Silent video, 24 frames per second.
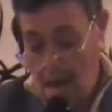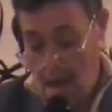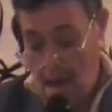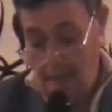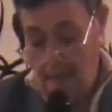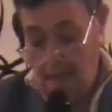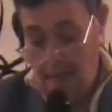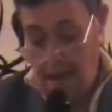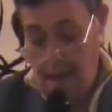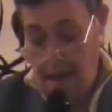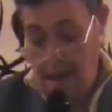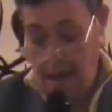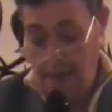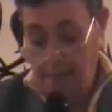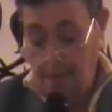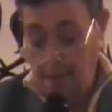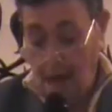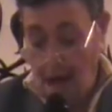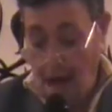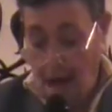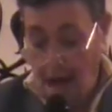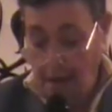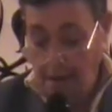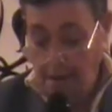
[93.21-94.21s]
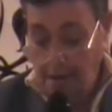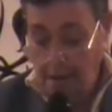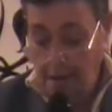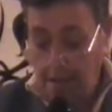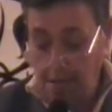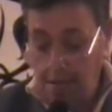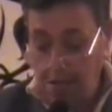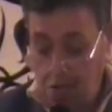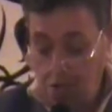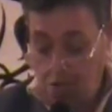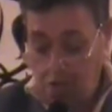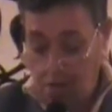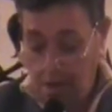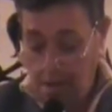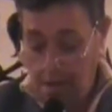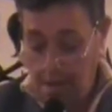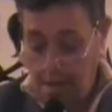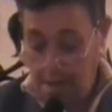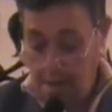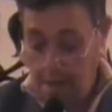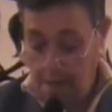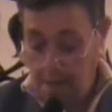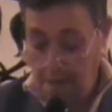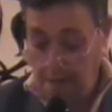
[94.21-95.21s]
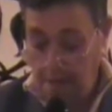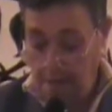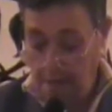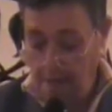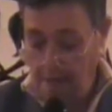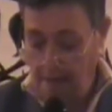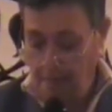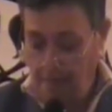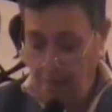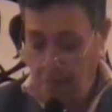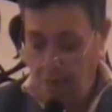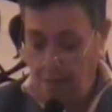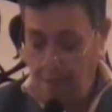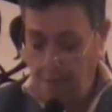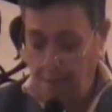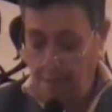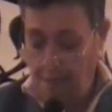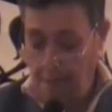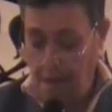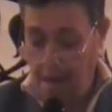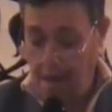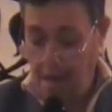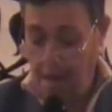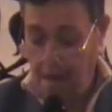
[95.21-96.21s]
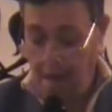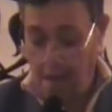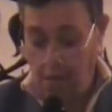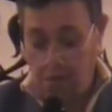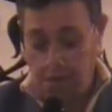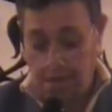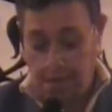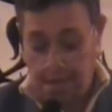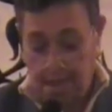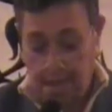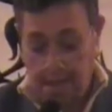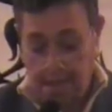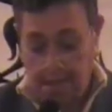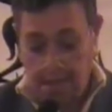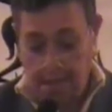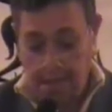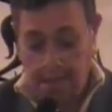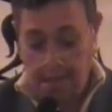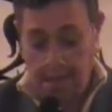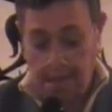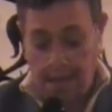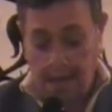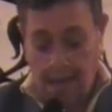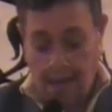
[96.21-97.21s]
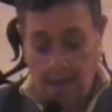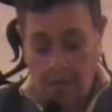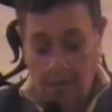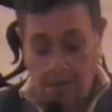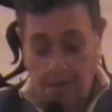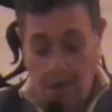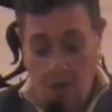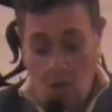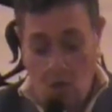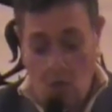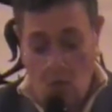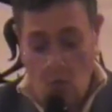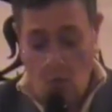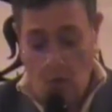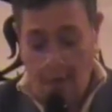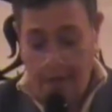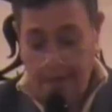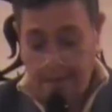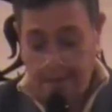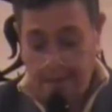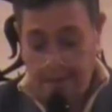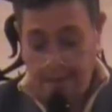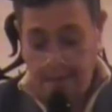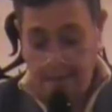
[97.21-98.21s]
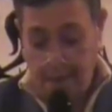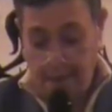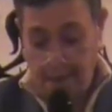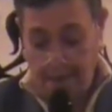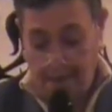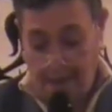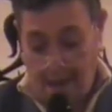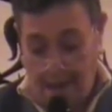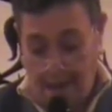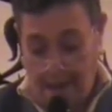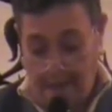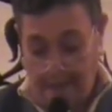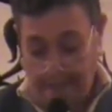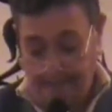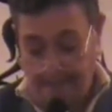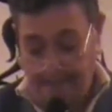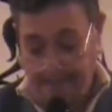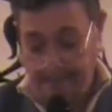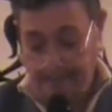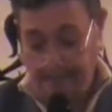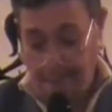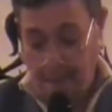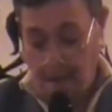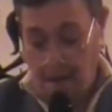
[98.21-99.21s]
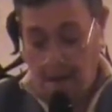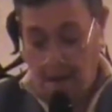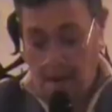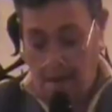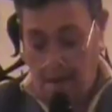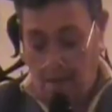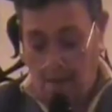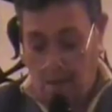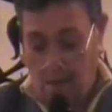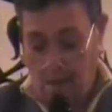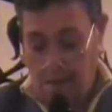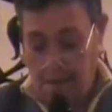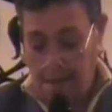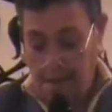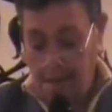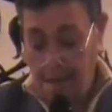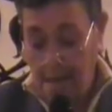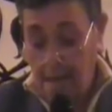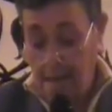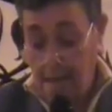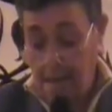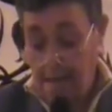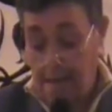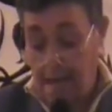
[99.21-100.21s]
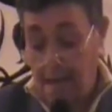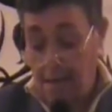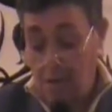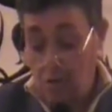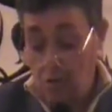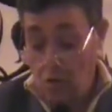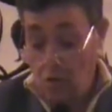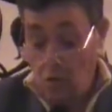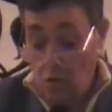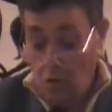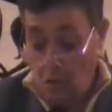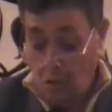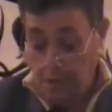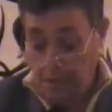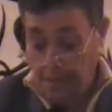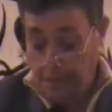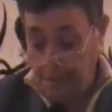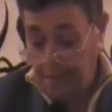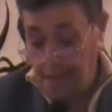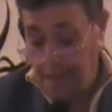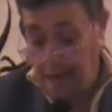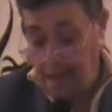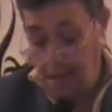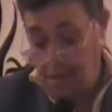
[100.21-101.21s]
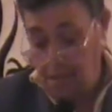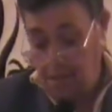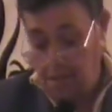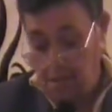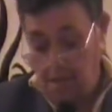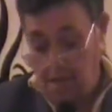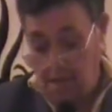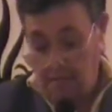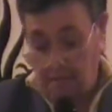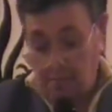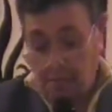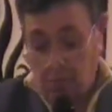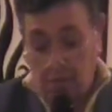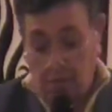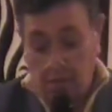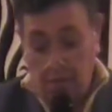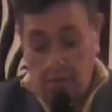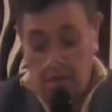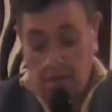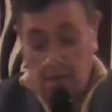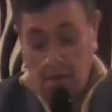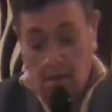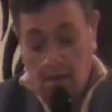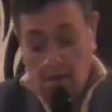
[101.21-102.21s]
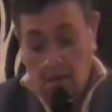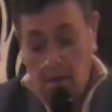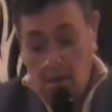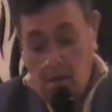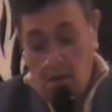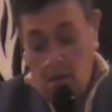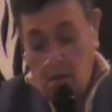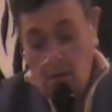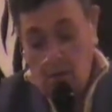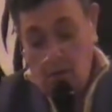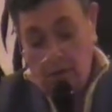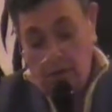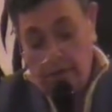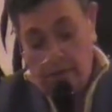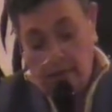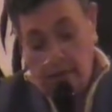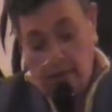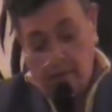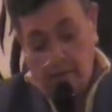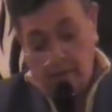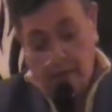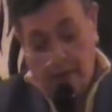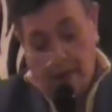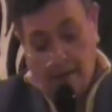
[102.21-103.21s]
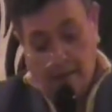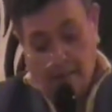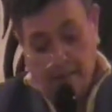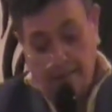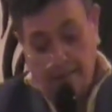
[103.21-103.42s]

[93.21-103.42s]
I became tired and stressed. The voice in my head was telling me that I was wasting my time on a cause that no one outside of Puerto Rico would care about.